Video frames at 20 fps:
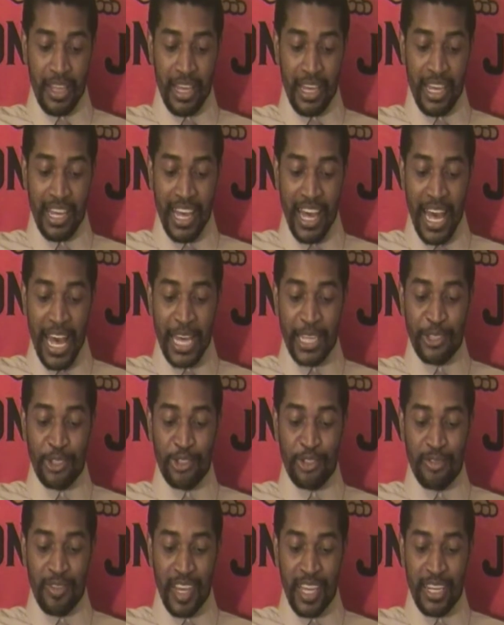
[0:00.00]
God
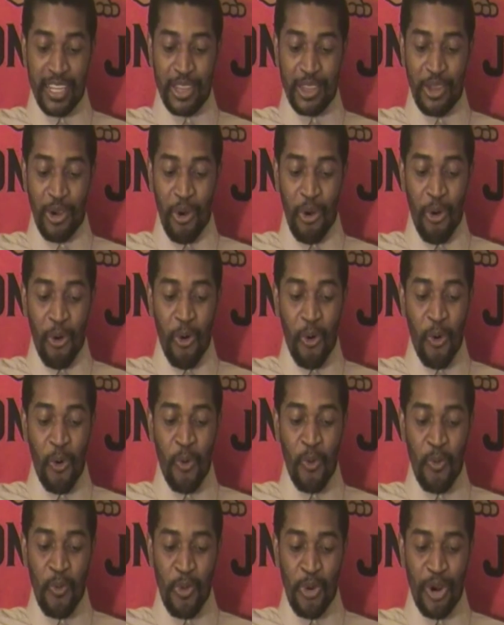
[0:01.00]
created the
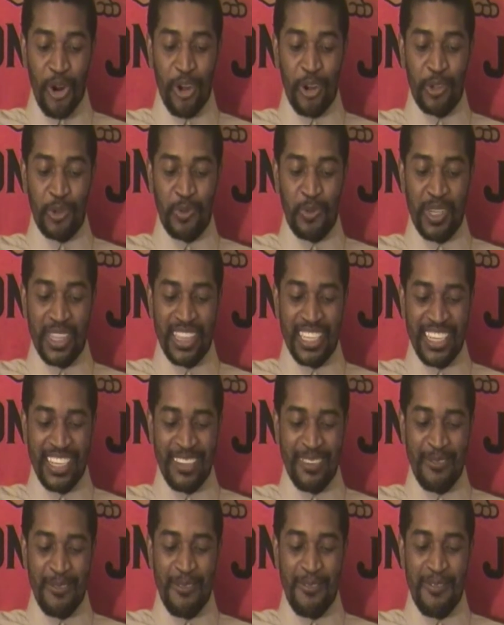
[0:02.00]
whole world with
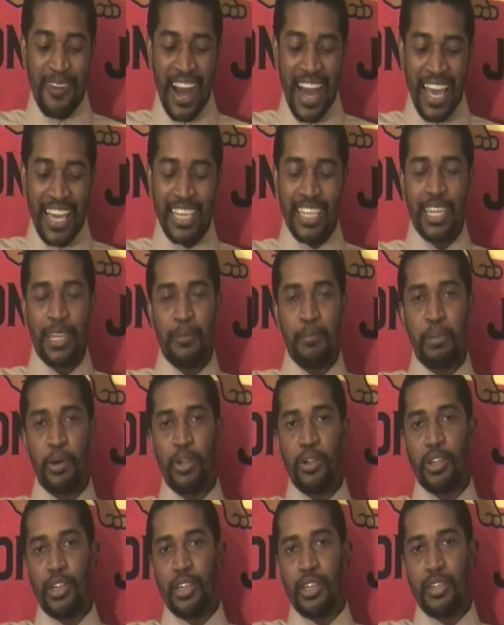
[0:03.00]

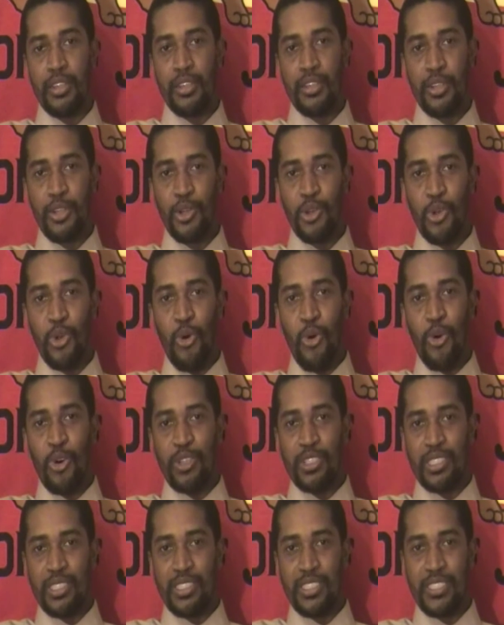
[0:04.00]
inviolable
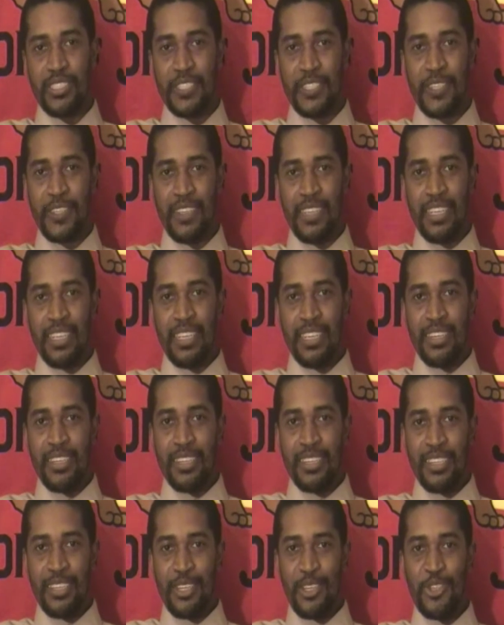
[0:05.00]
laws.
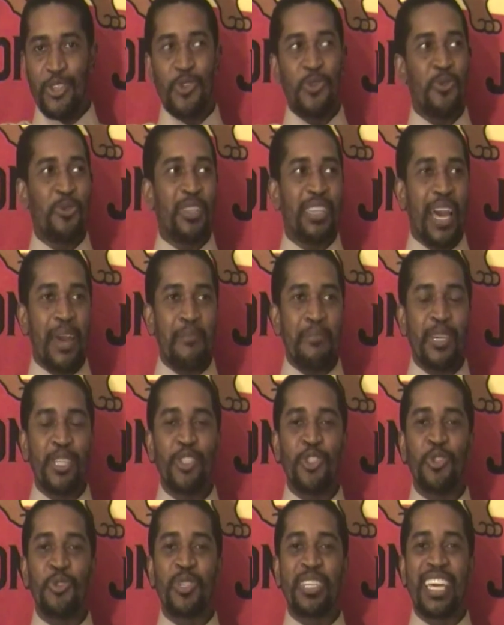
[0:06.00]
That
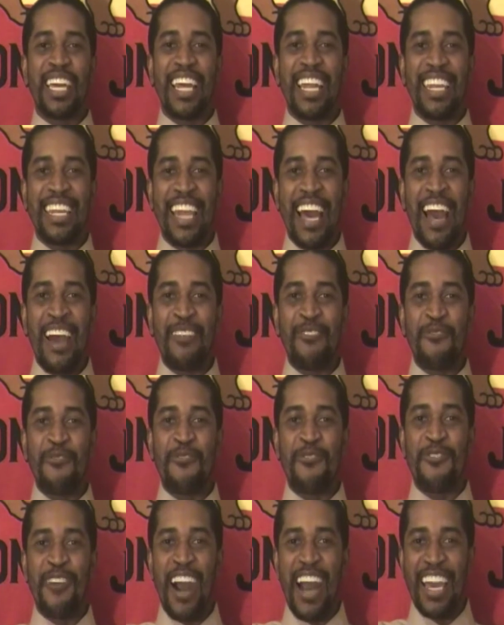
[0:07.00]
means you cannot
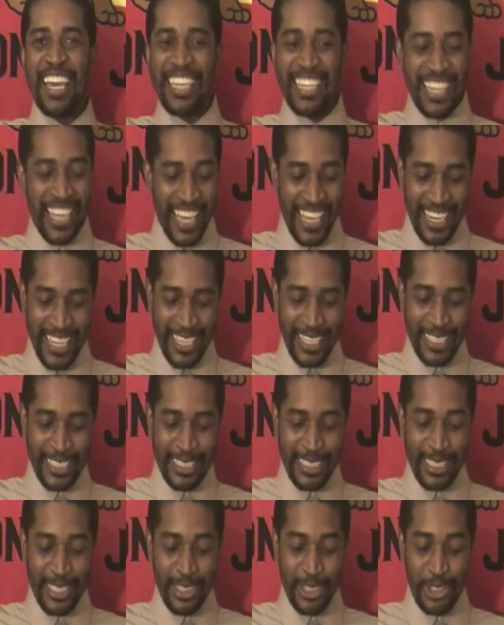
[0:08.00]
violate
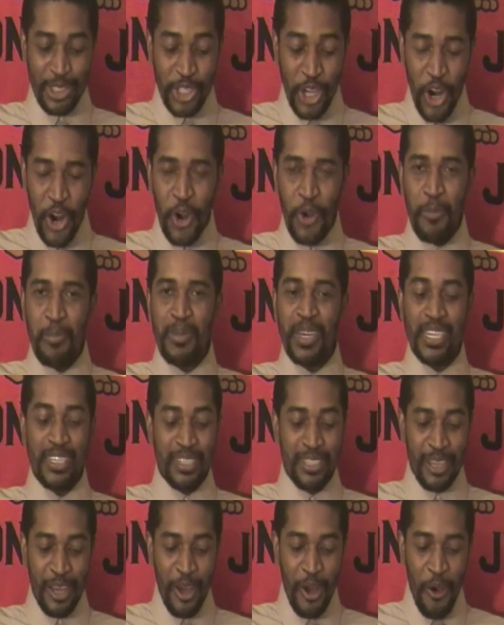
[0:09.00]
it.
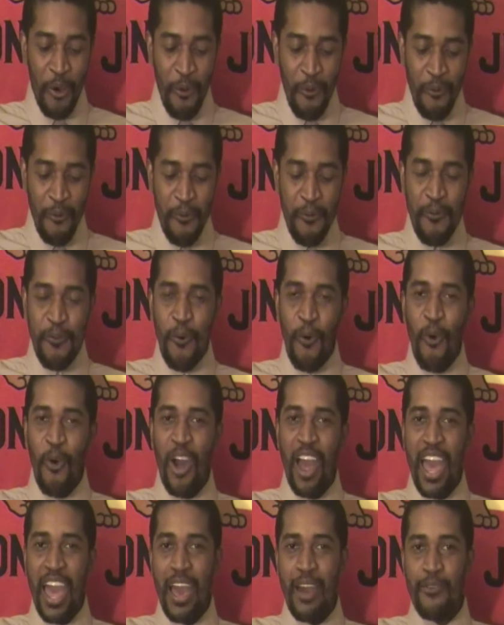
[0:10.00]
Determined
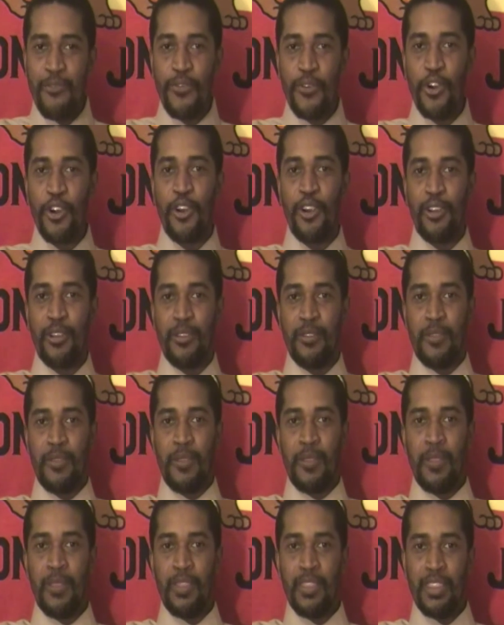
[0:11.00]
forever.
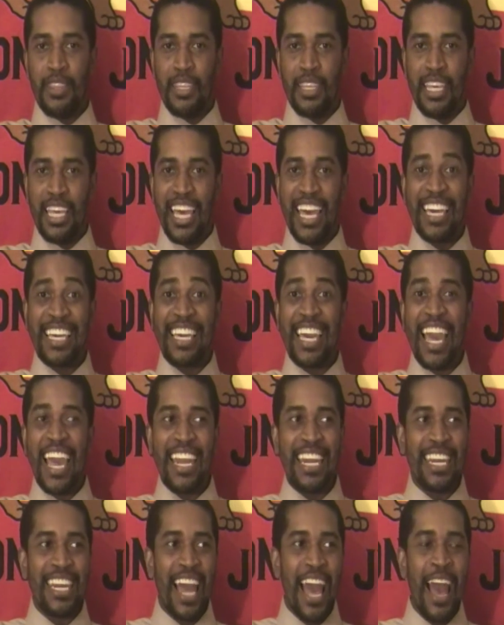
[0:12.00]
It
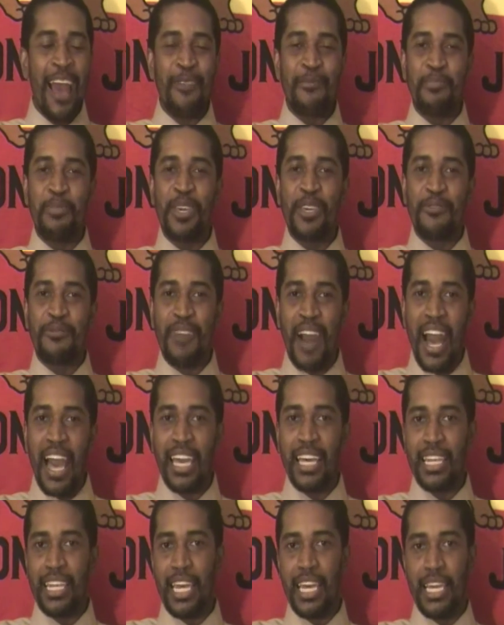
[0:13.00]
cannot be
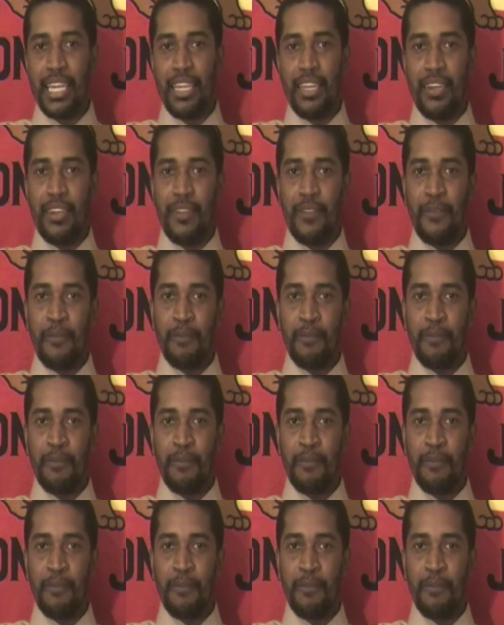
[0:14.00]
violated.